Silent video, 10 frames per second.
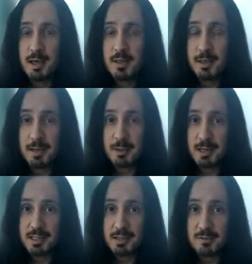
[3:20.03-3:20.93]
And then
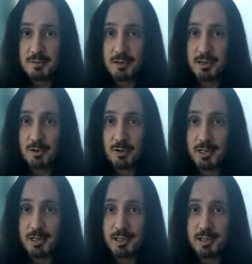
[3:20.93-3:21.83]
myself, I
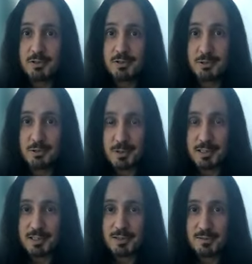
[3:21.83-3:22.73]
already introduced
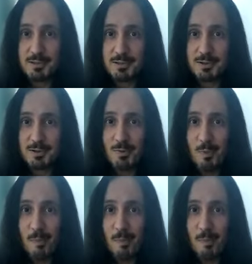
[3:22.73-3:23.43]
myself. So